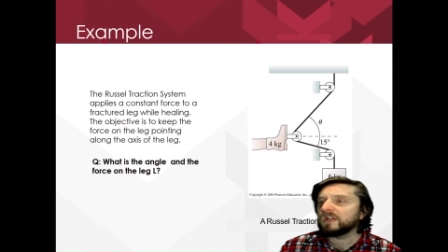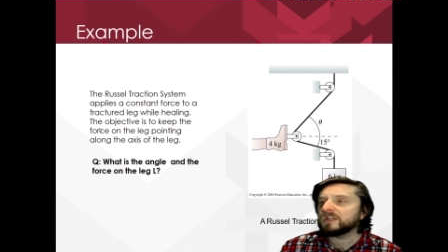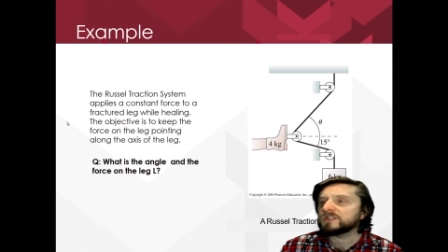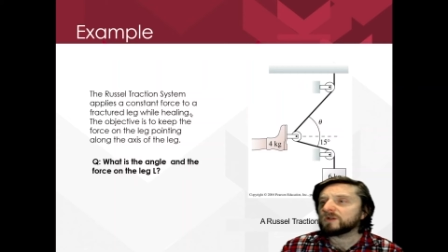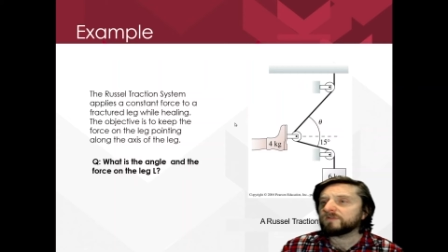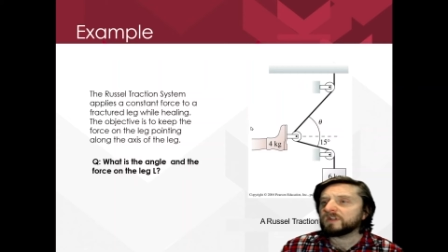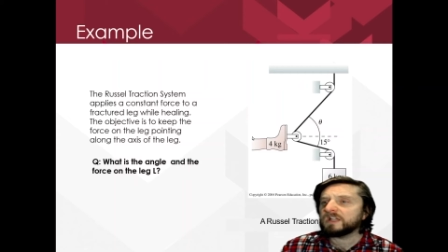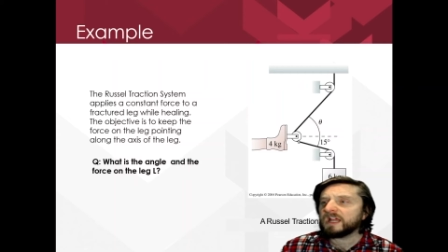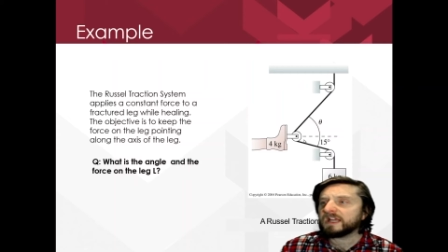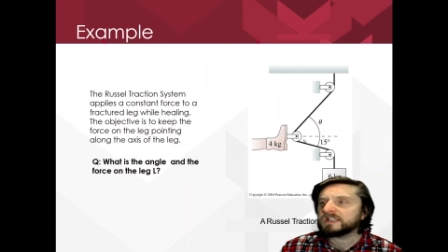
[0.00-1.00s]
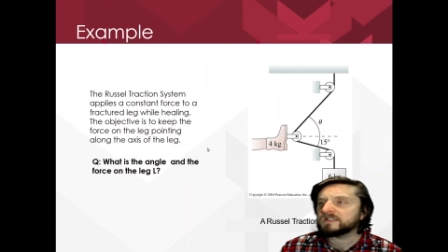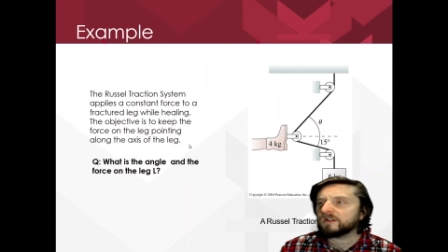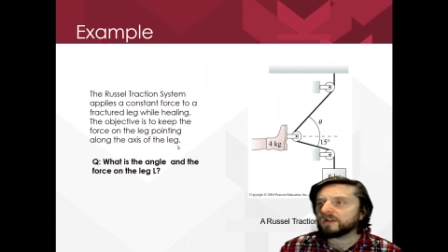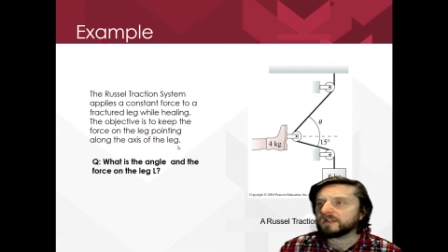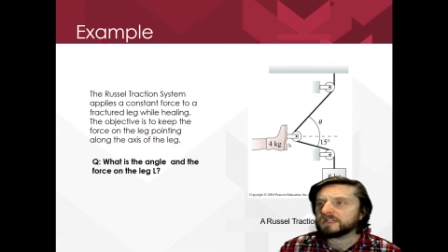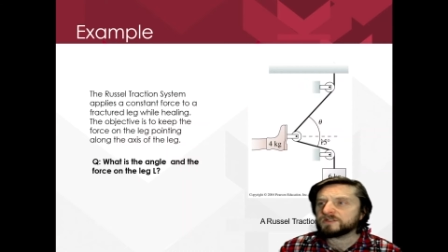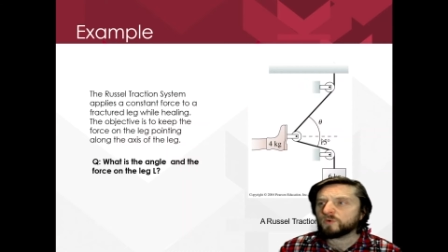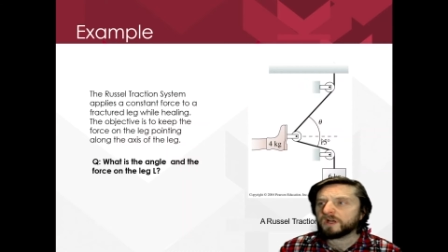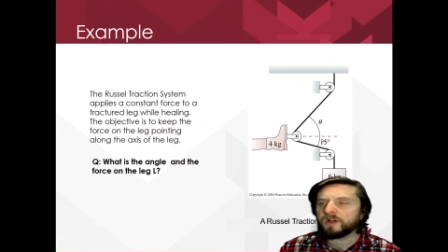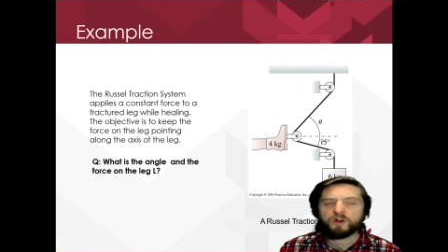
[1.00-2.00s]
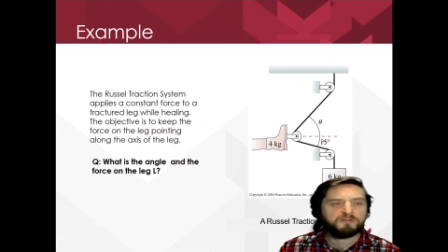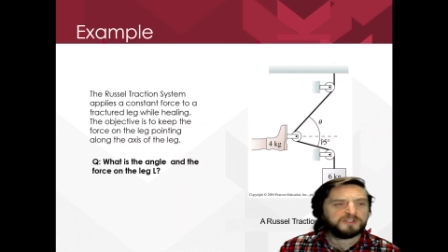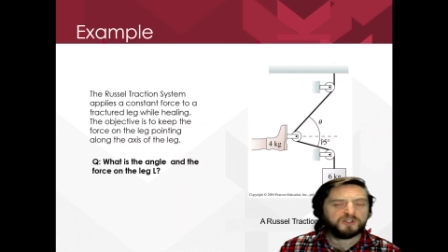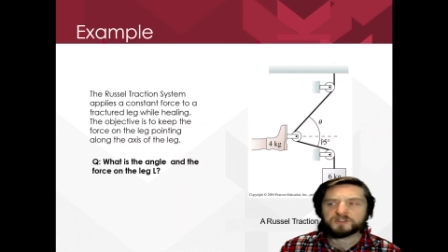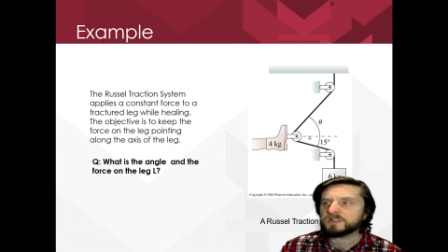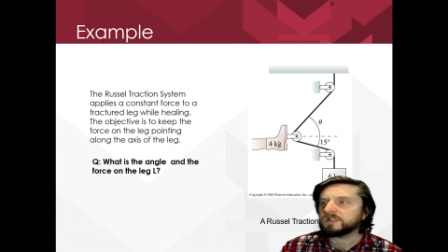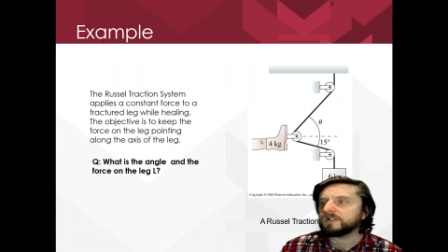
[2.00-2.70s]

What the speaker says: So if the leg is lying this way horizontally,